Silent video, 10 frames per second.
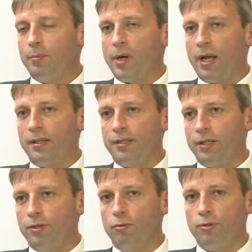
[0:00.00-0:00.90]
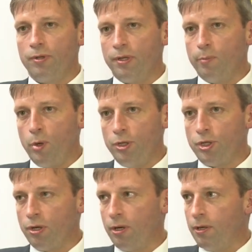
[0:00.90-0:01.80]
but due to the
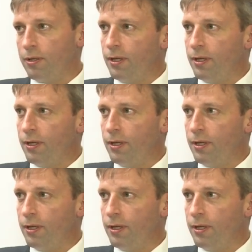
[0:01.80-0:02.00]
merger